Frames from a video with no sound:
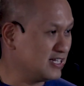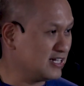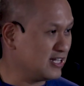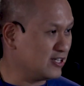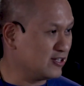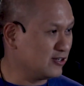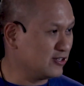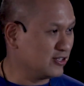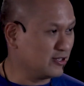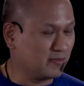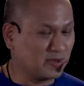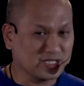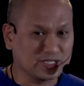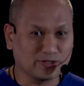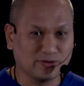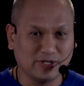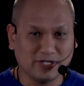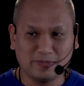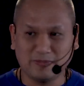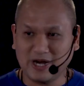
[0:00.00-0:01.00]
na yun. Diba?
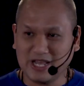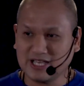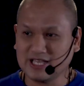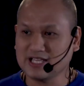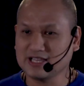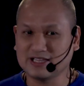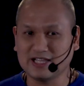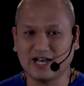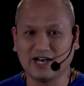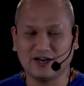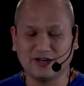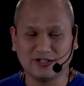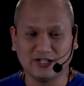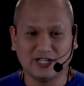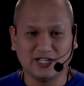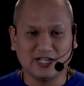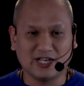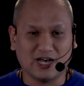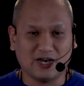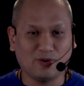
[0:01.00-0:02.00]
So, we'll break it down.
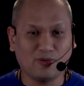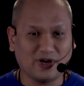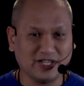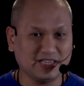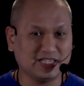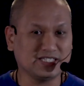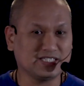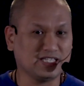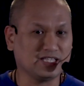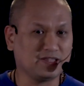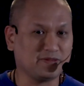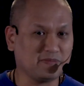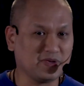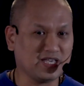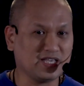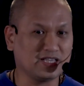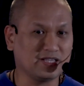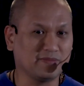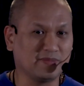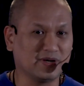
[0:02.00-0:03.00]
What does it
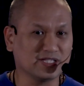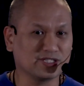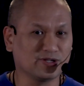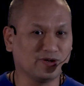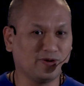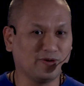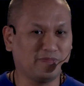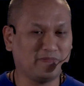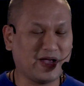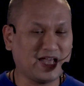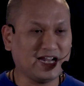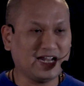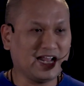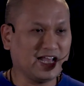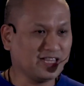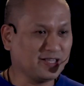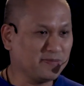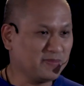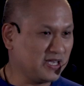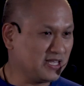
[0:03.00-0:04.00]
mean? Diba? So, para
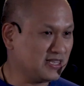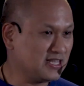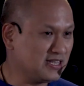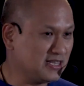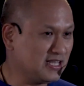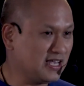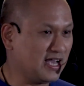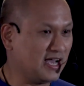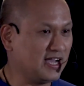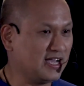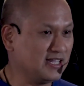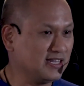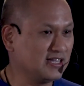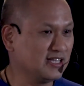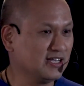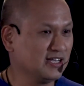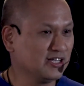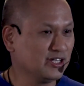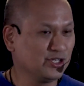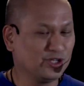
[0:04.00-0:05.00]
natin maintindihan
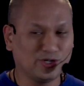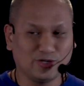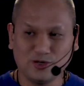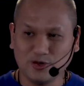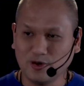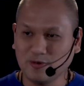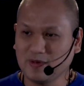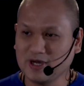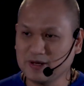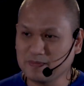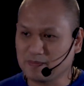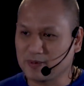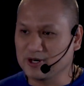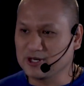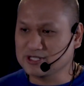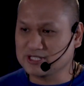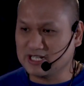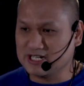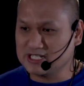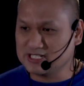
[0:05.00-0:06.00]
yung human
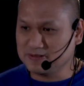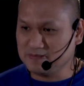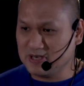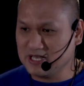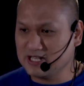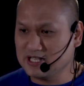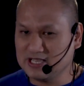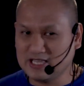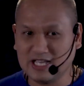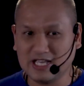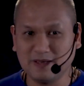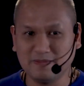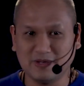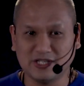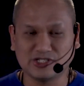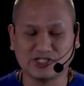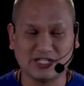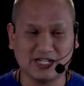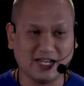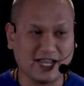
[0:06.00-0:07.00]
person as made in the
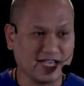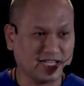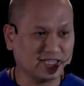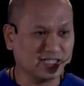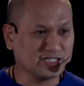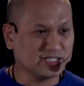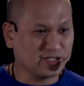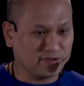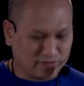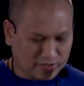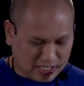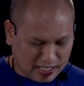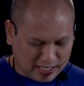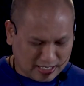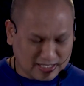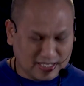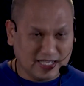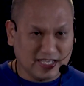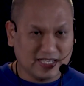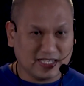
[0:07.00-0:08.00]
image and likeness of God,
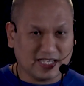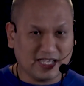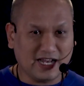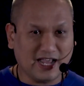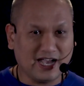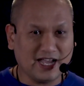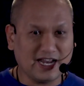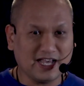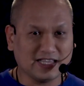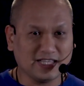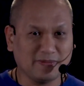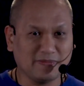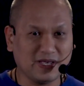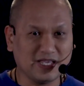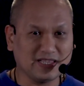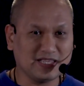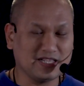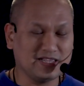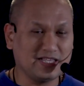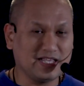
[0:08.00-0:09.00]
kailangan natin
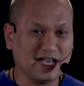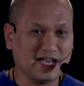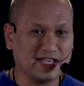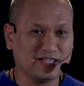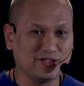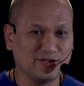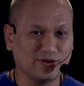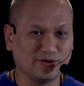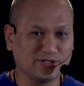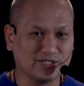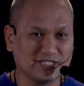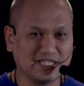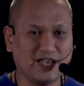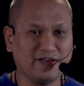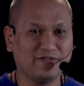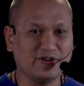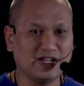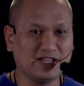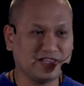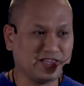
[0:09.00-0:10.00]
maintindihan yung
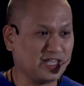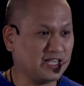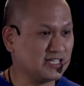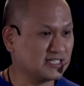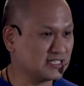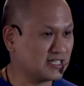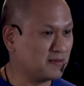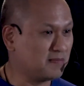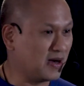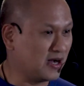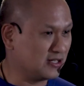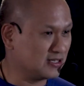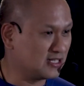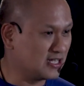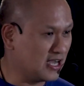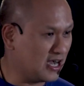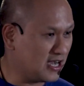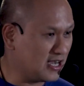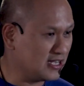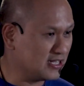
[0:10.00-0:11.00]
several things about
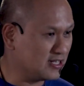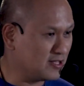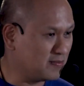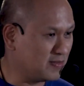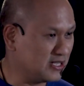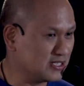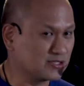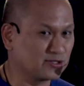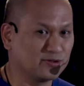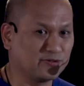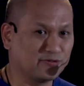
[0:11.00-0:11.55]
God. Diba? So,